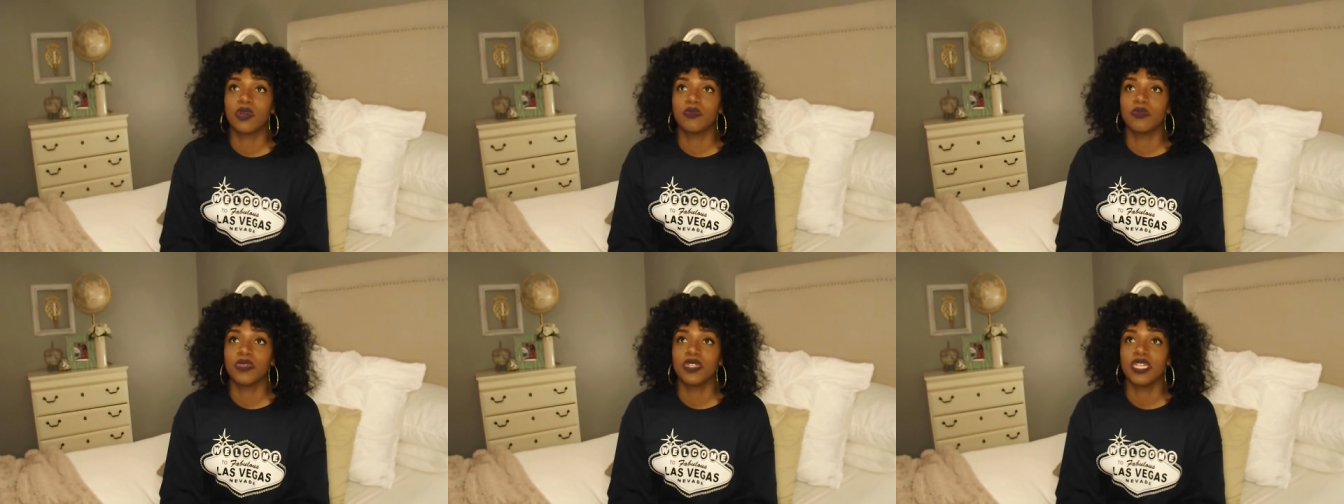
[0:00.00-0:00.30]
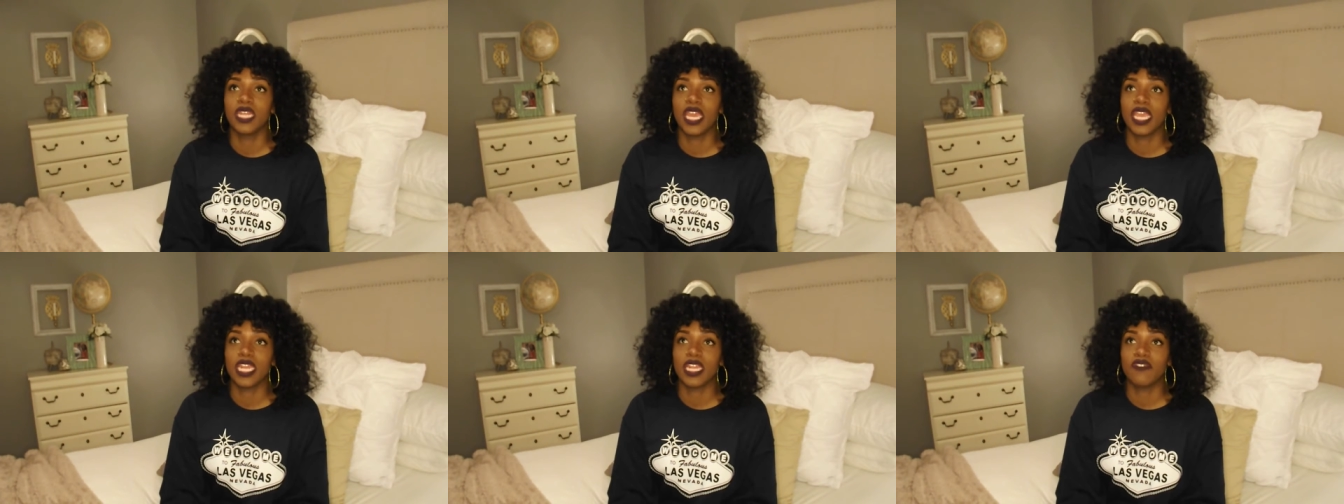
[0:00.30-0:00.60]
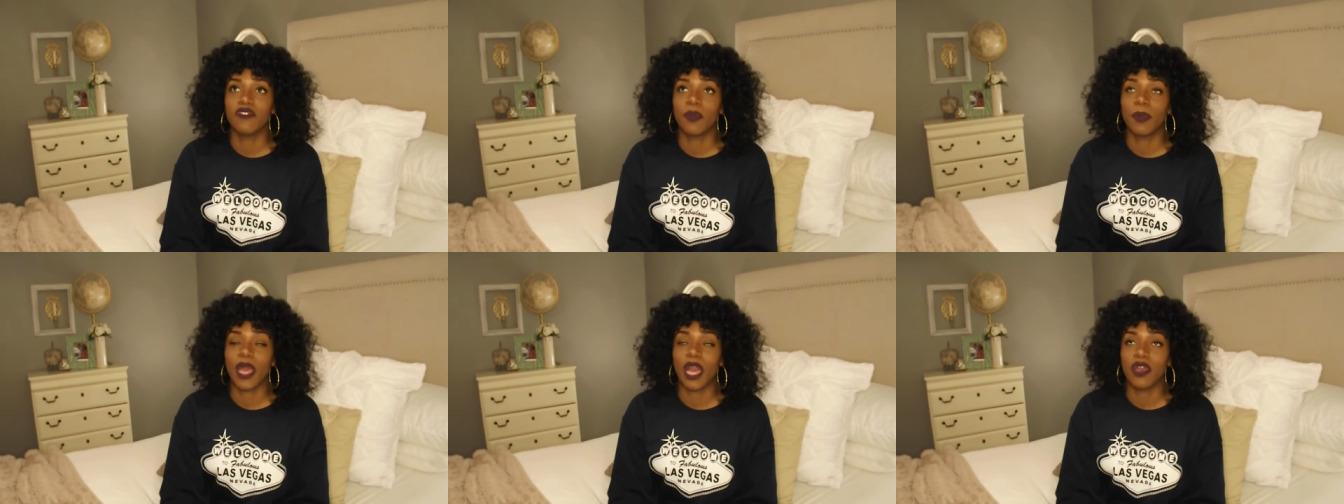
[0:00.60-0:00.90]

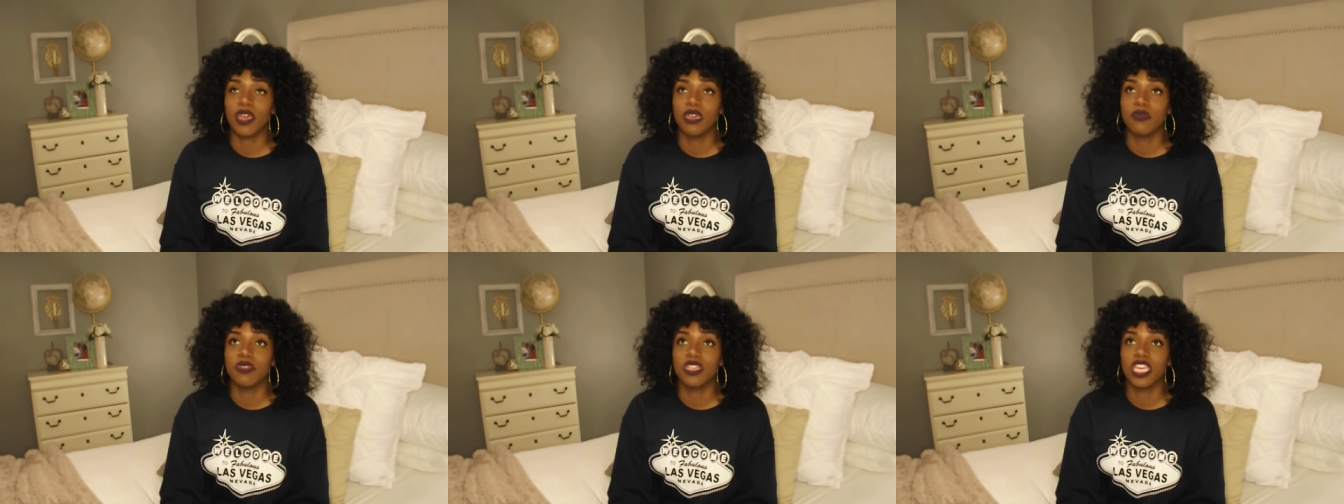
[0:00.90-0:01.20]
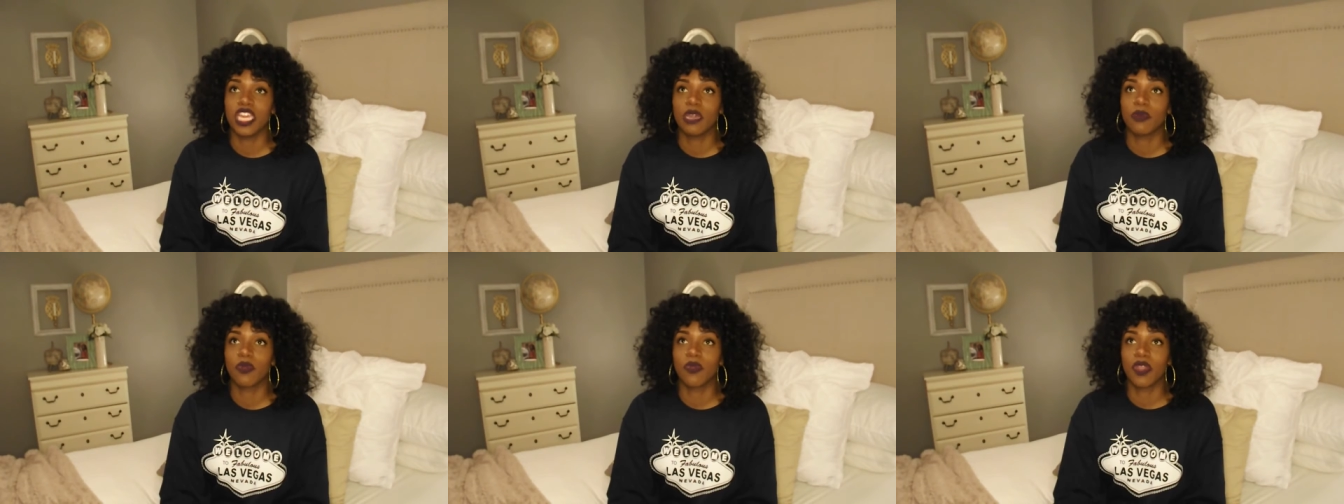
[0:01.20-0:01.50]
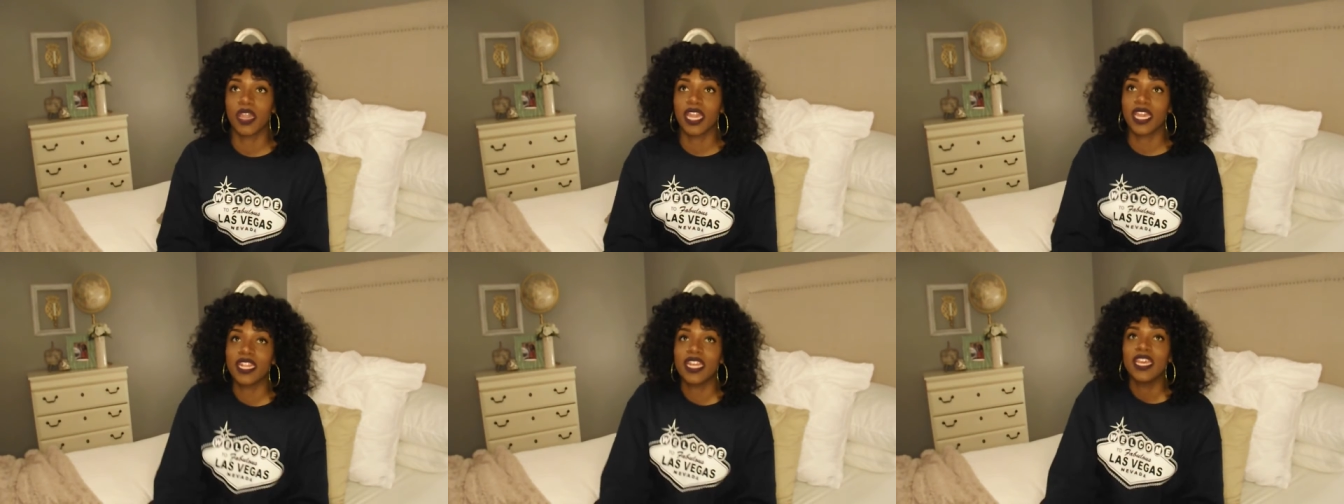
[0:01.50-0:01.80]
negative about MGM
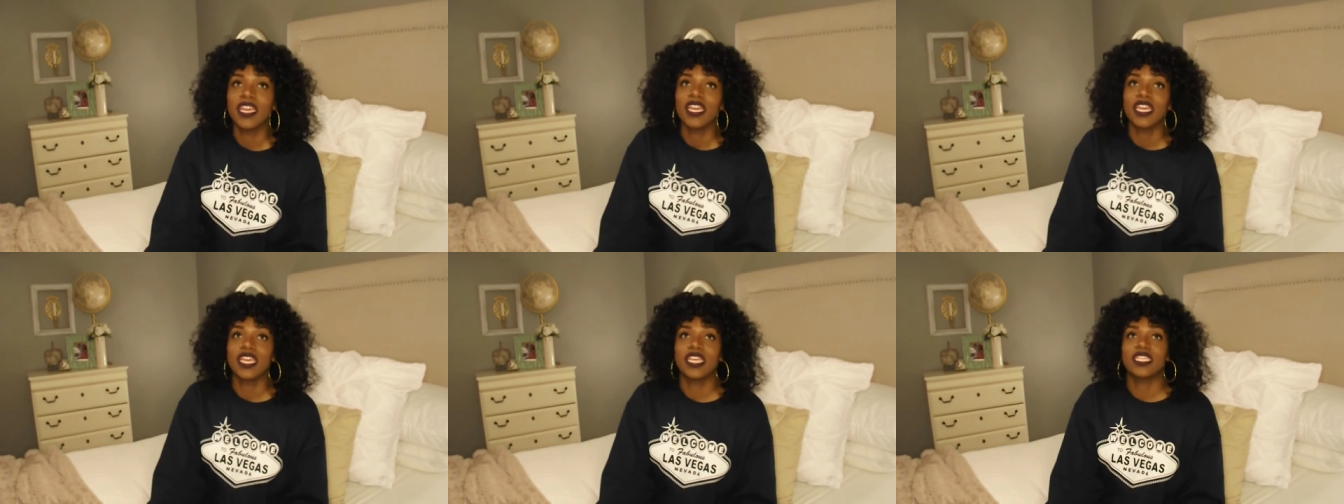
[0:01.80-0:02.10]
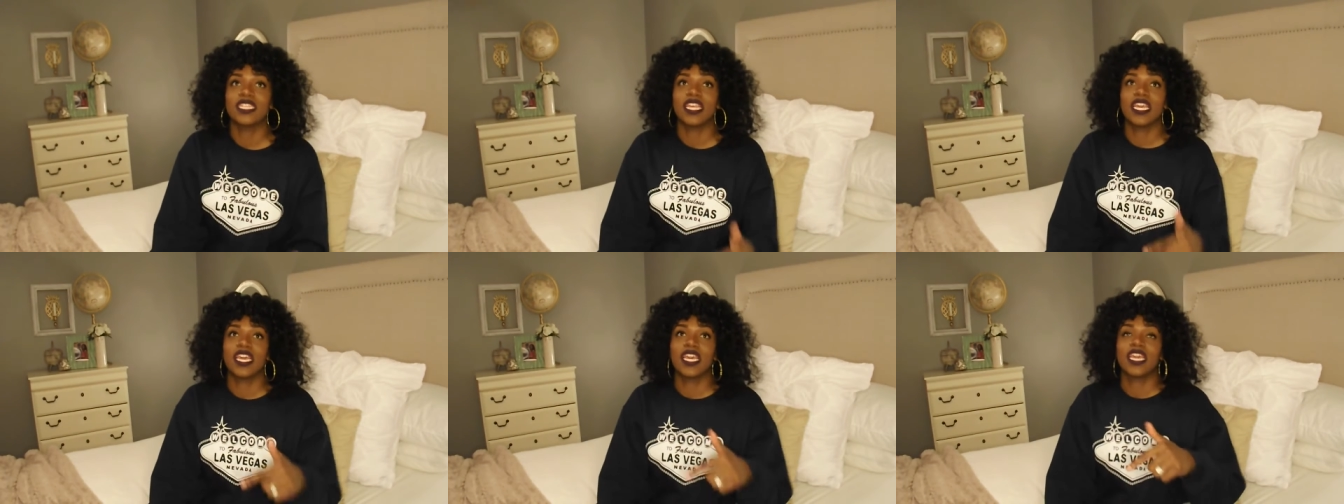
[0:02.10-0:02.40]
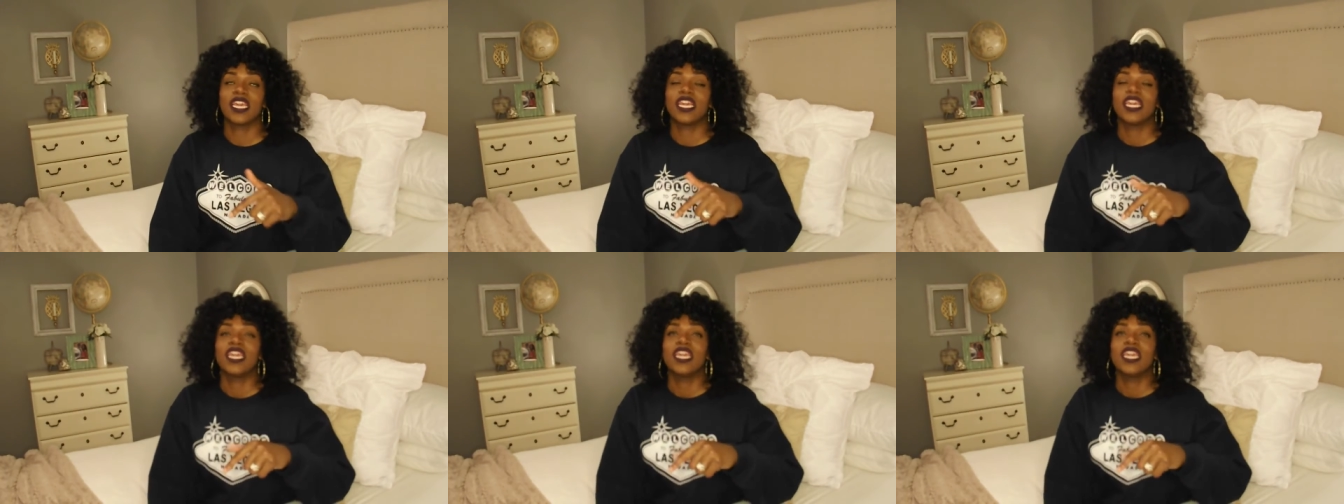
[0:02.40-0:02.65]
Grand is that